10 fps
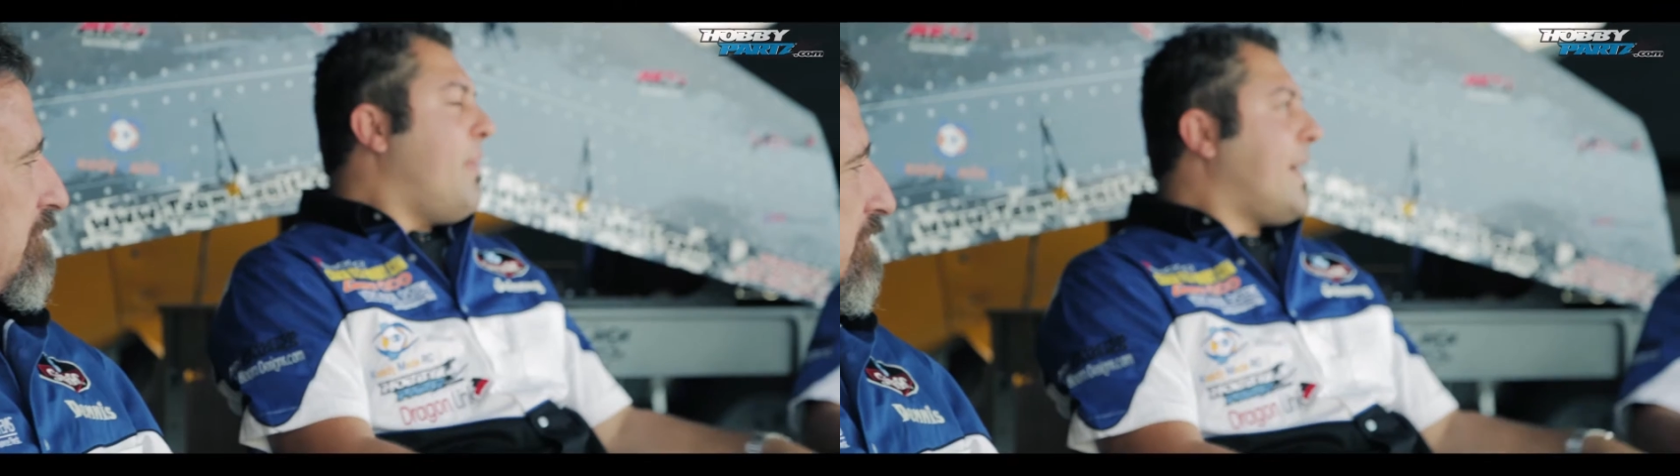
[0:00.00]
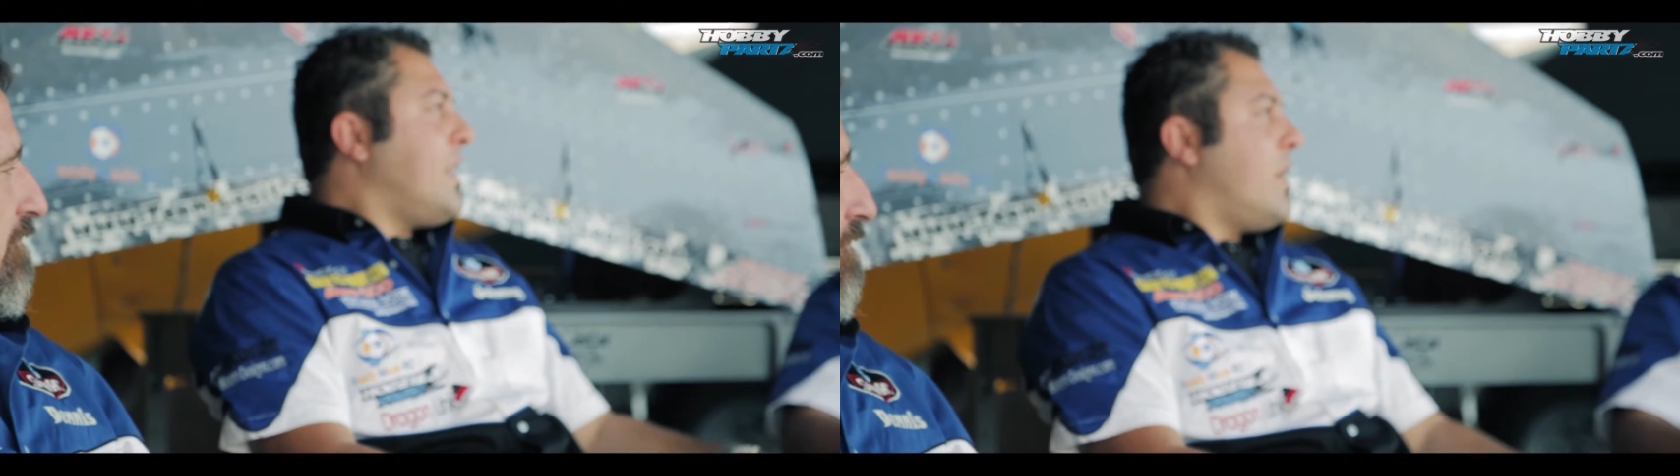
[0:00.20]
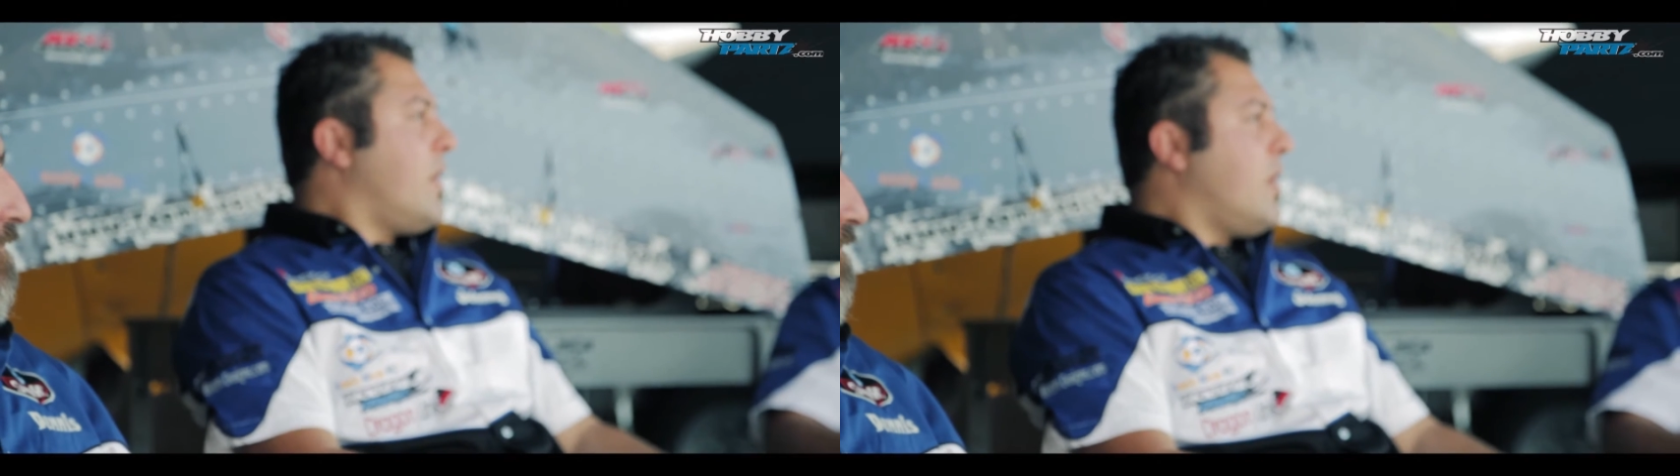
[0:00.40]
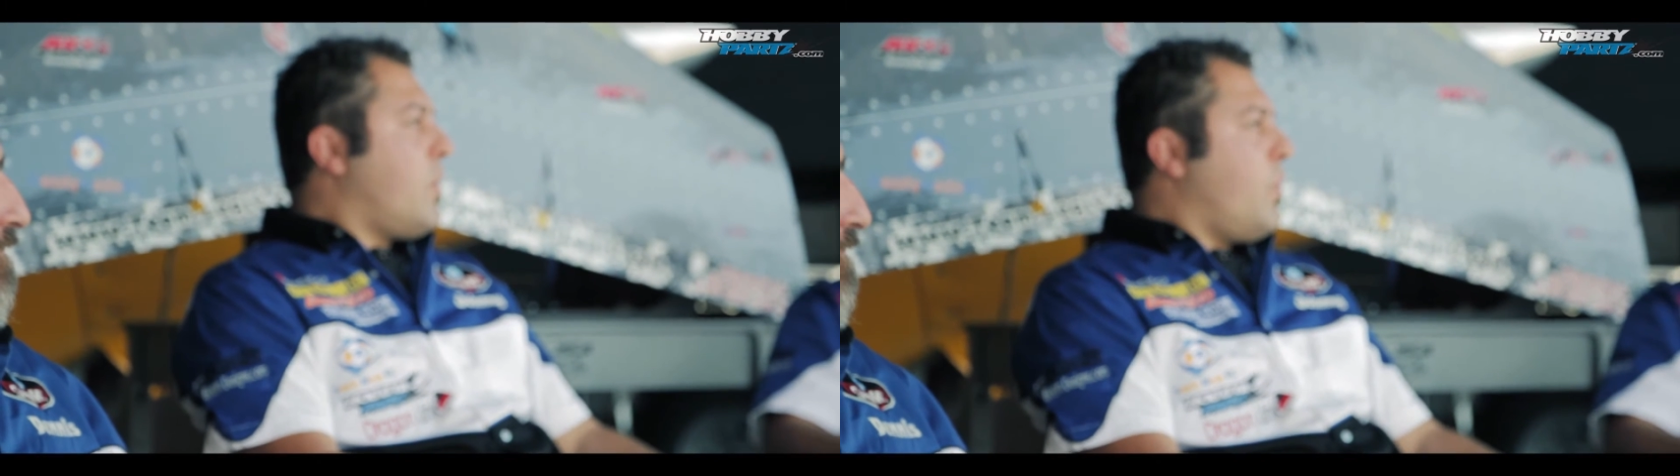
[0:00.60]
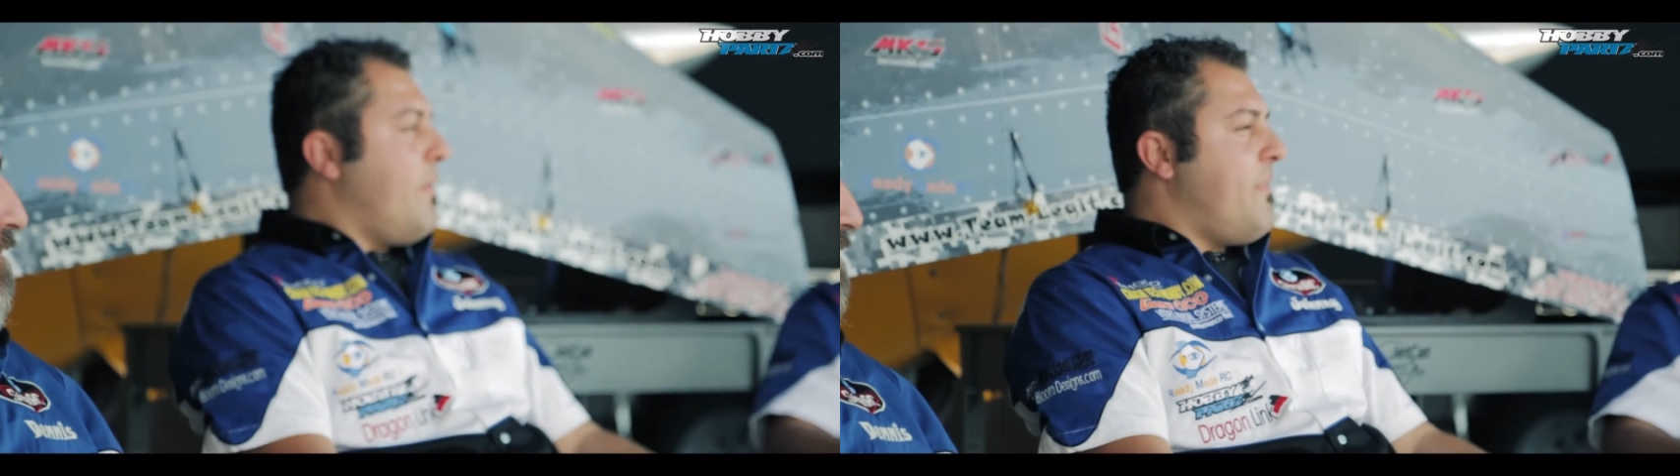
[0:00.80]
back down to
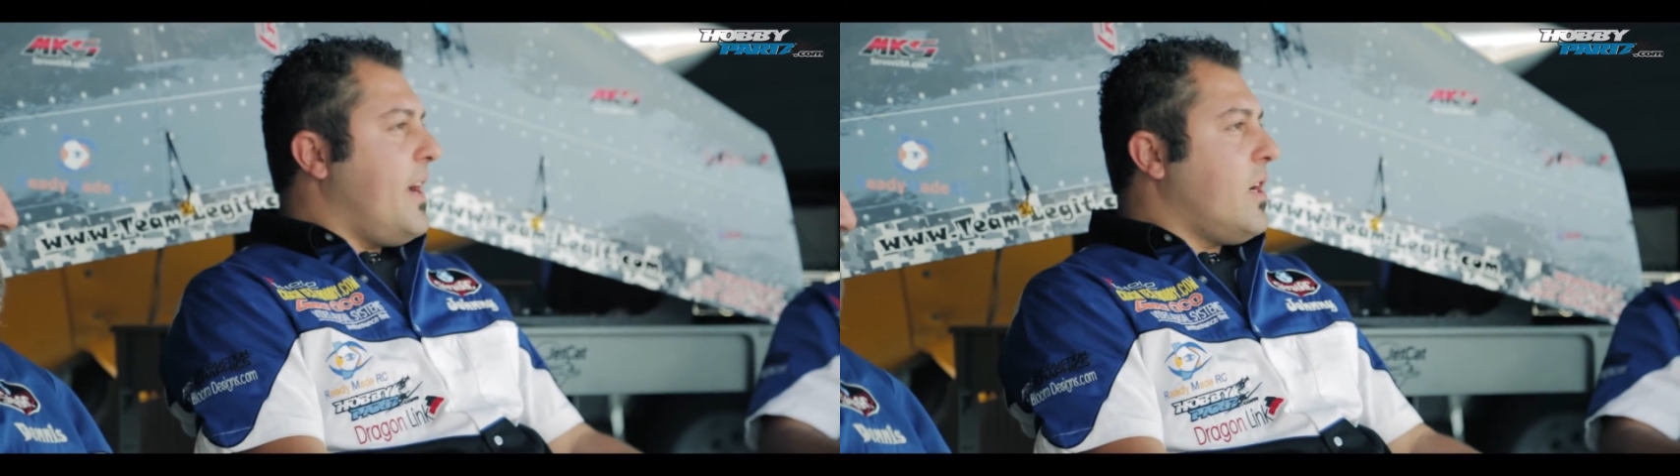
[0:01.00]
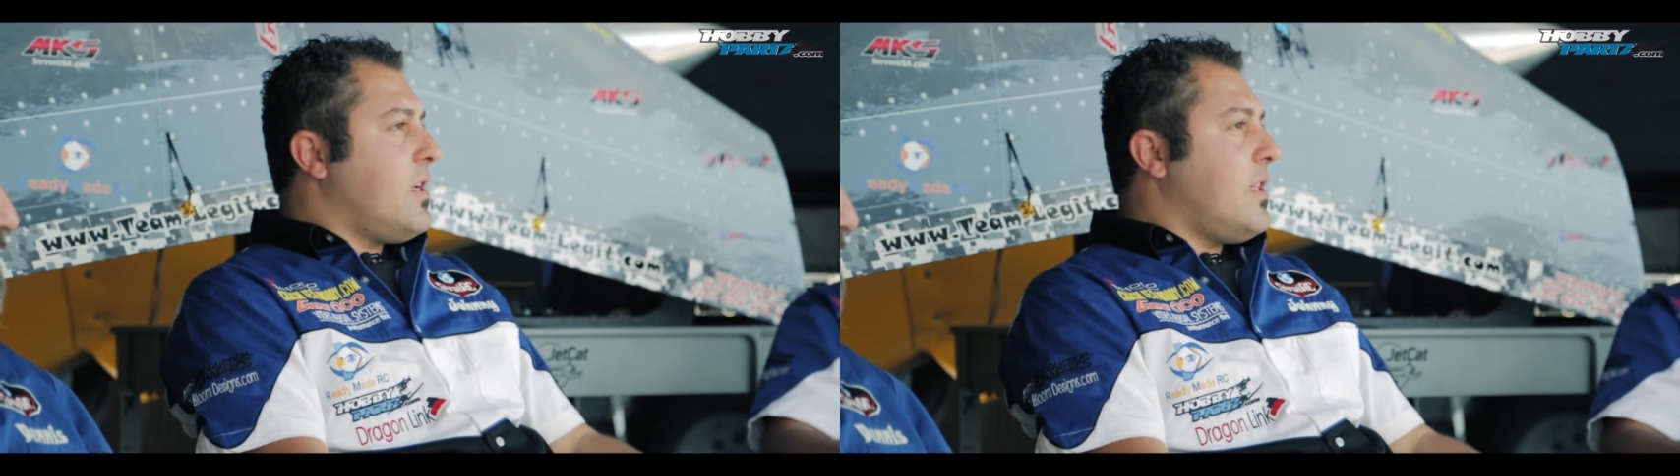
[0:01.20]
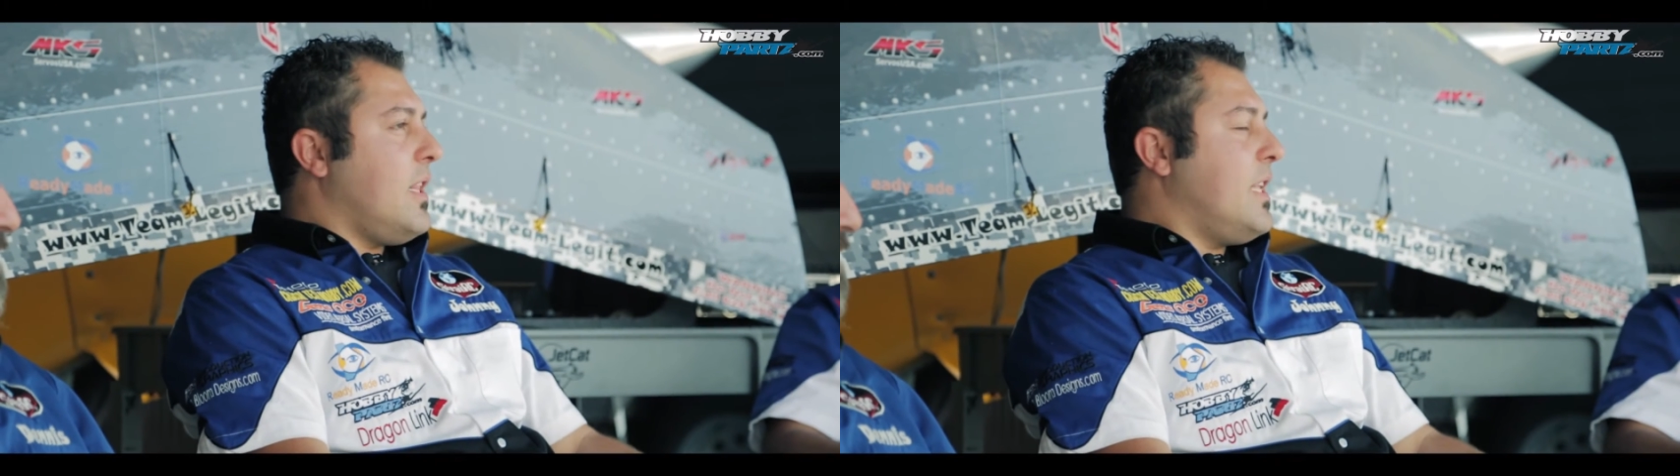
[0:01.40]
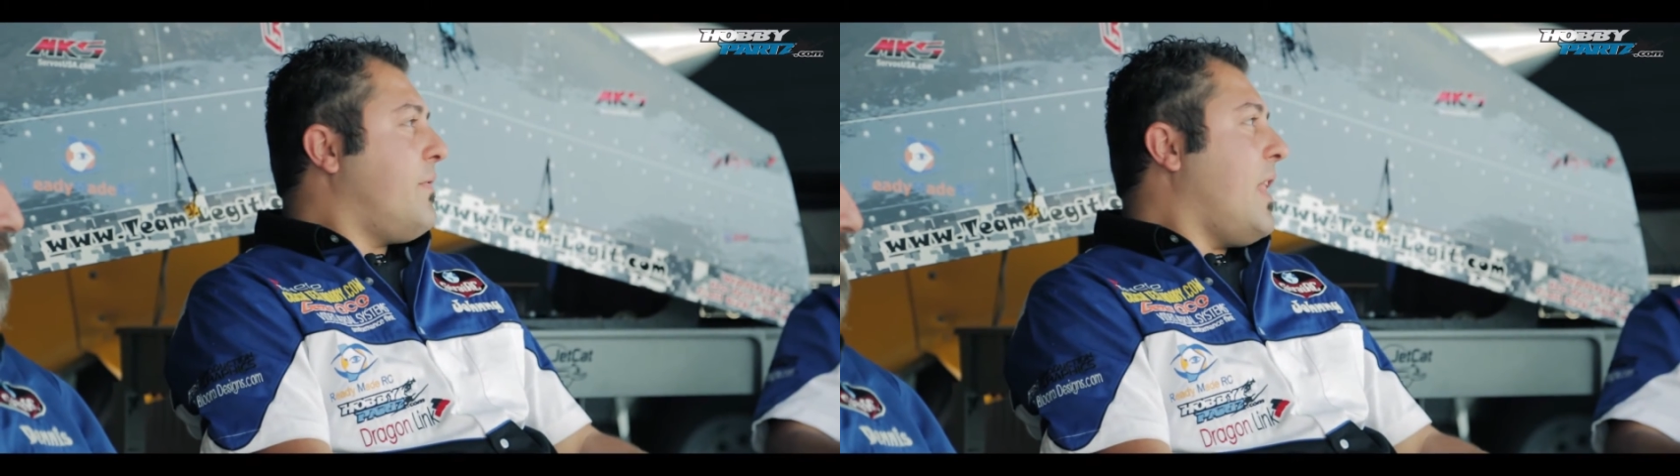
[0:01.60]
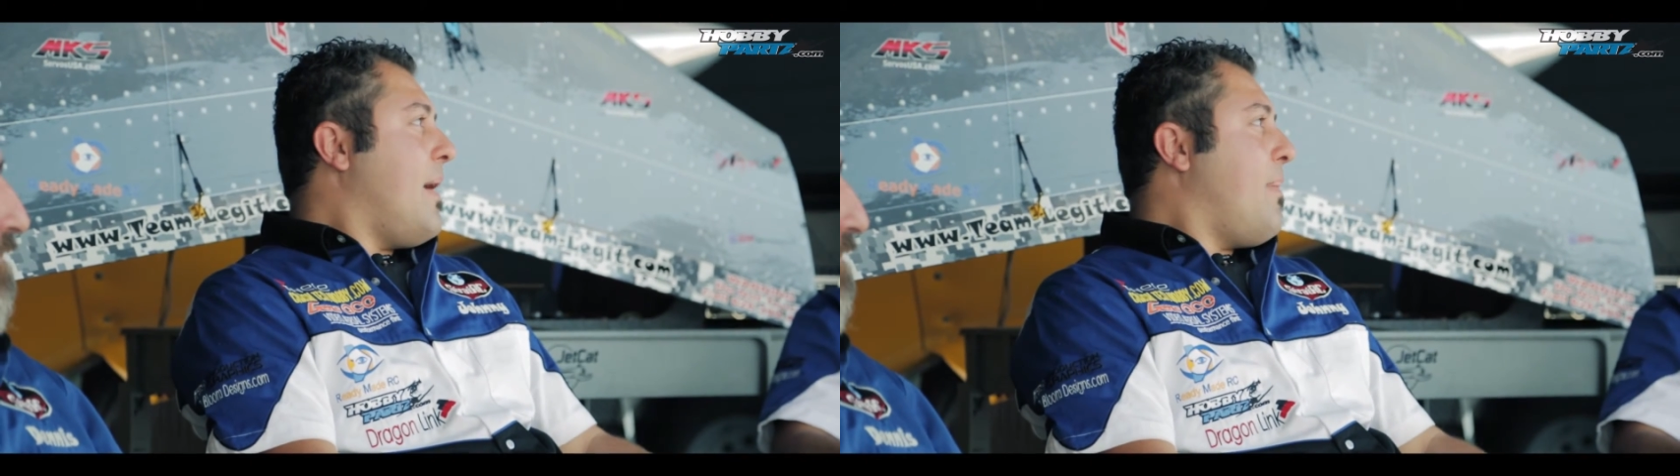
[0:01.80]
Earth, we figured let's
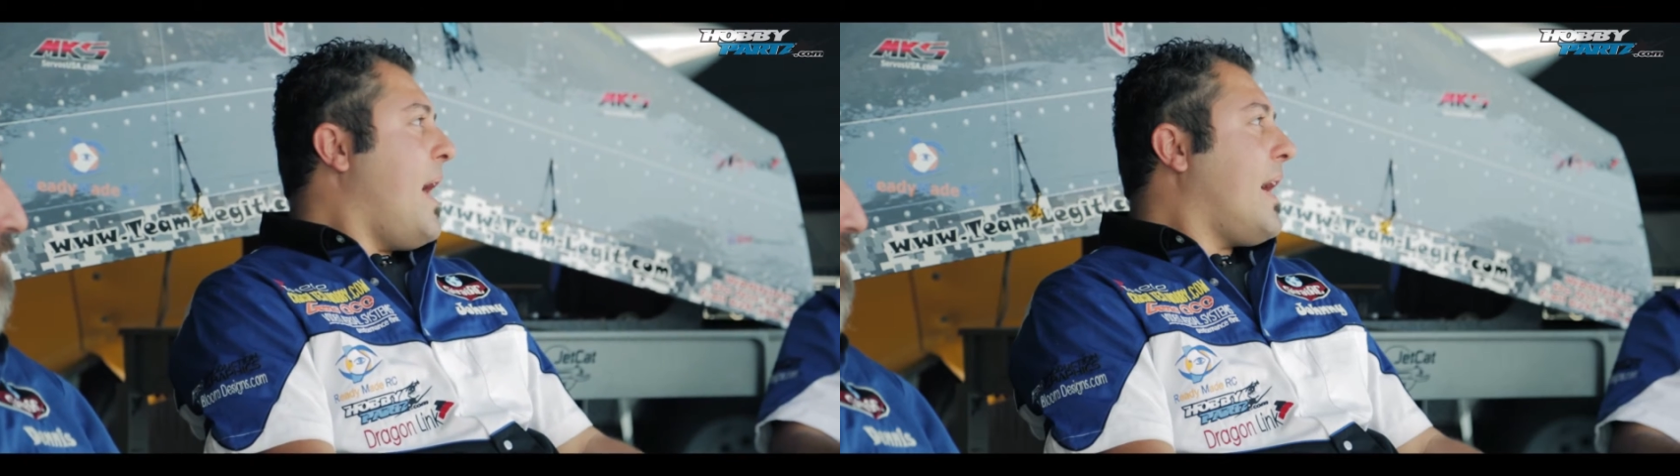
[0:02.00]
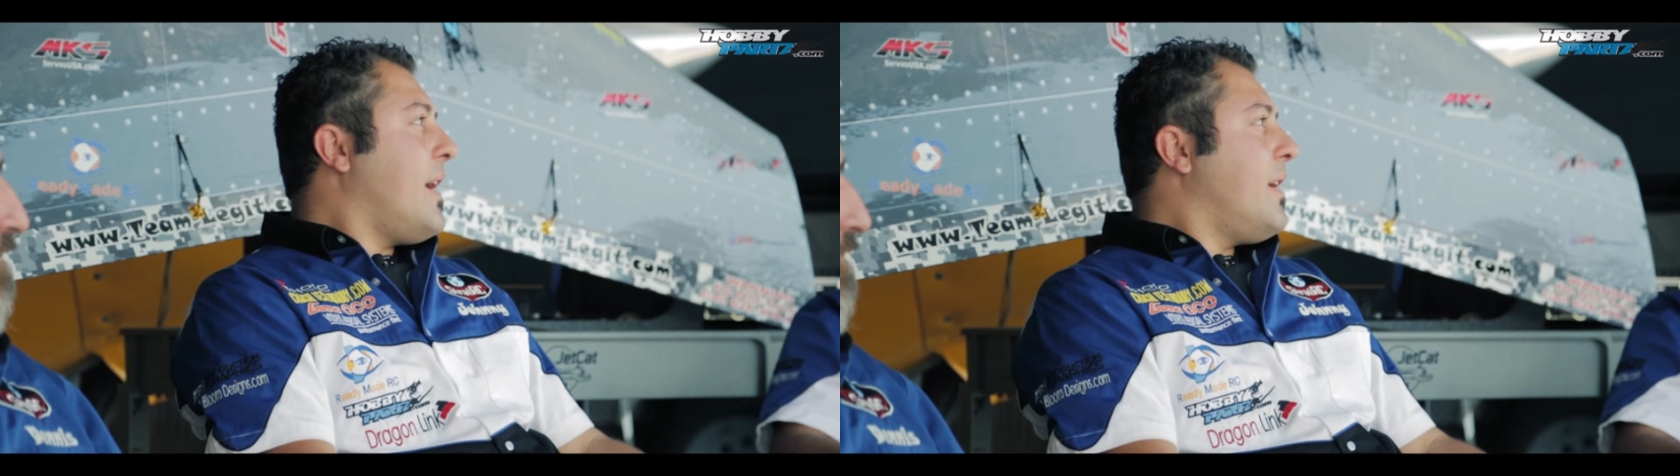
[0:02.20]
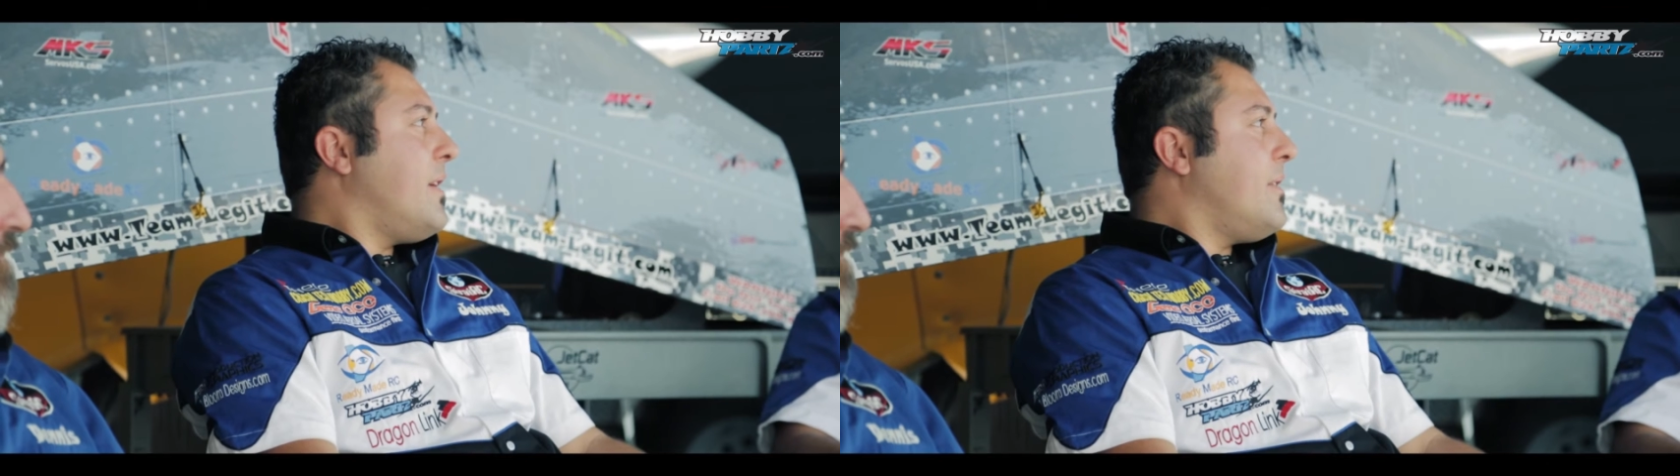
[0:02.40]
fly it back.